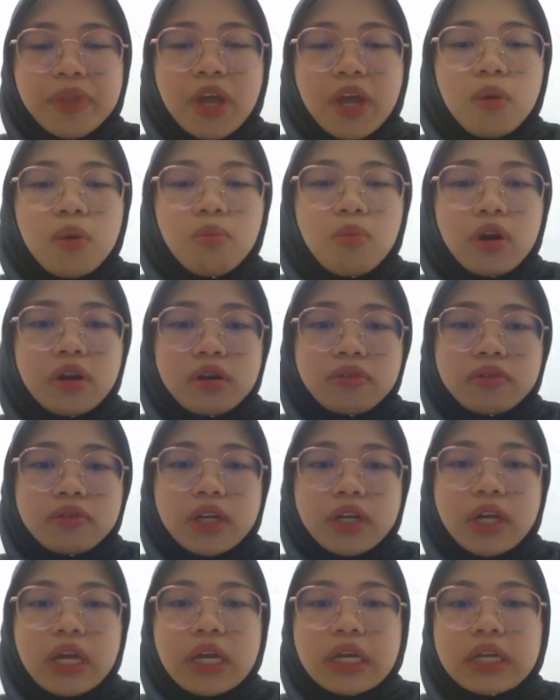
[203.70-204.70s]
Moreover,
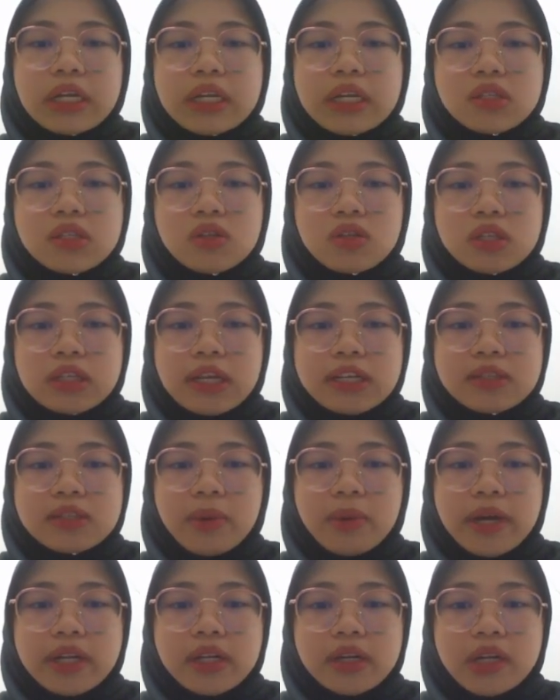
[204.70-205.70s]
it is utilized
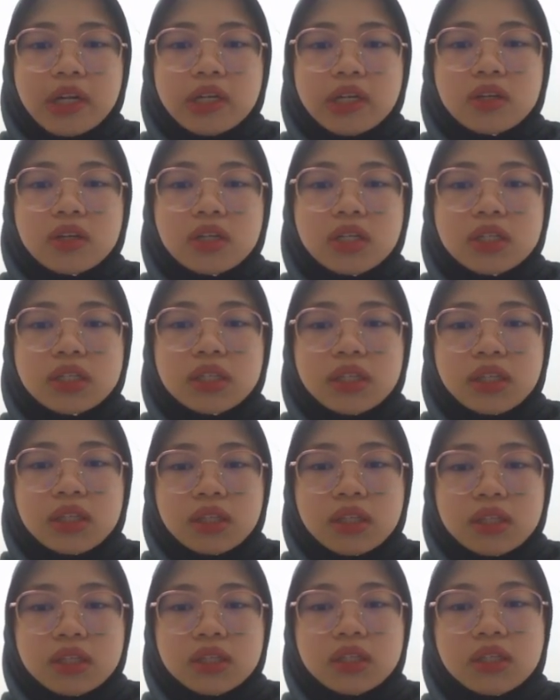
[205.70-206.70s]
by the regulator
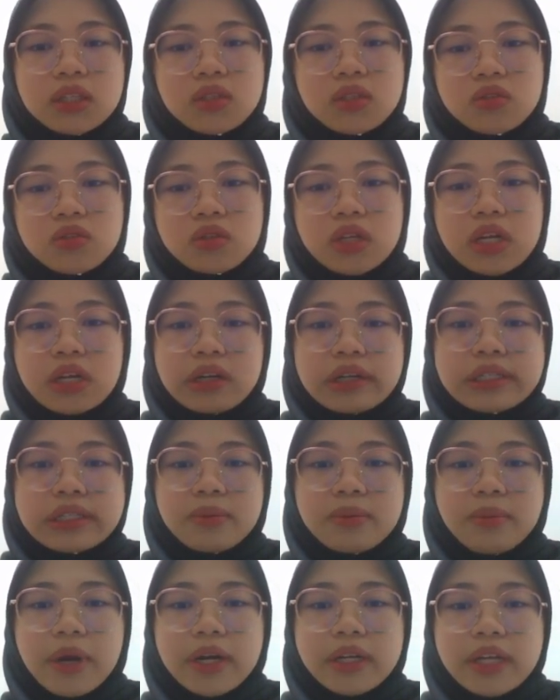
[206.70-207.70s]
to increase the
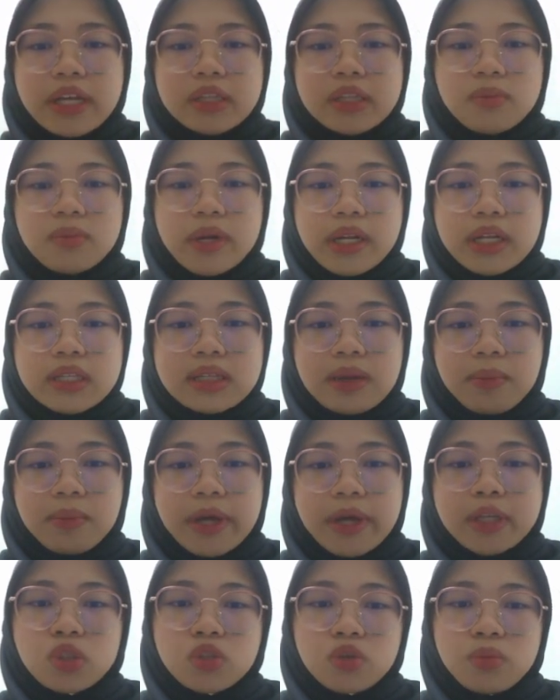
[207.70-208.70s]
market's money supply
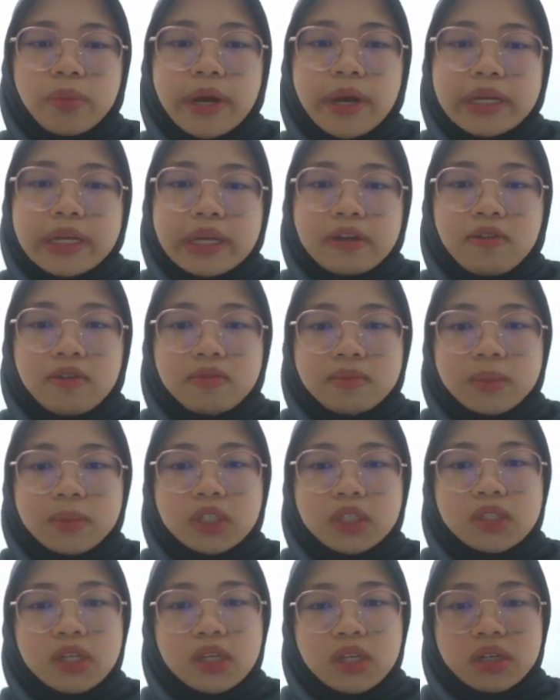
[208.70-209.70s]
through buying government
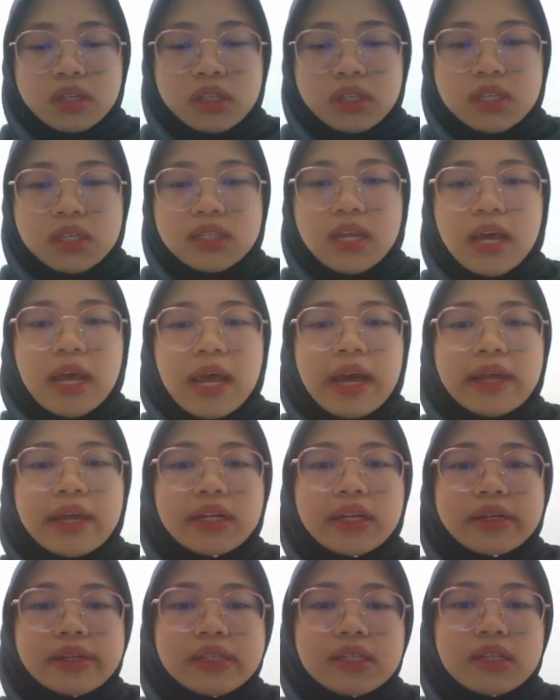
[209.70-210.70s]
securities and
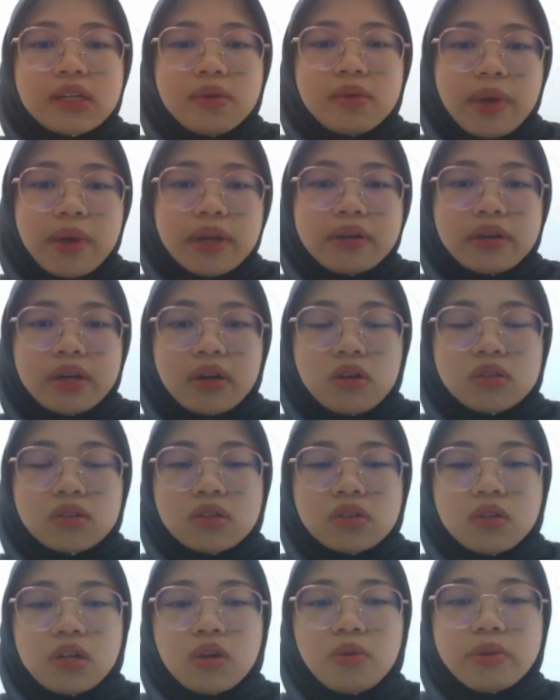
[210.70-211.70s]
decreasing the bank rate, also
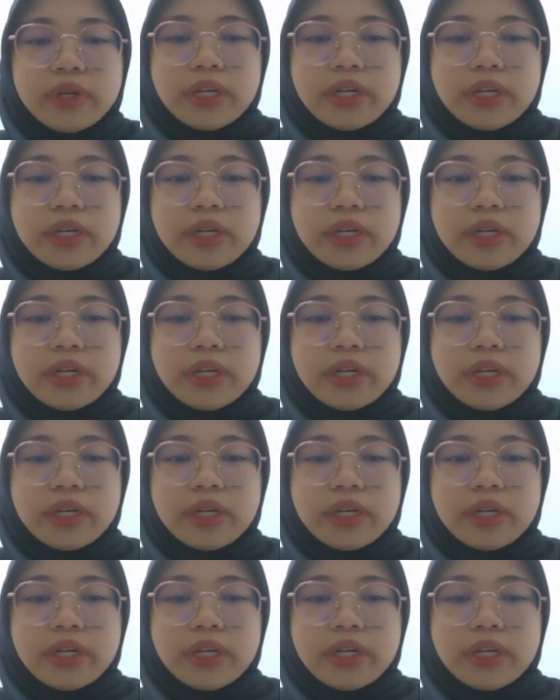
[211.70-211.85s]
lowering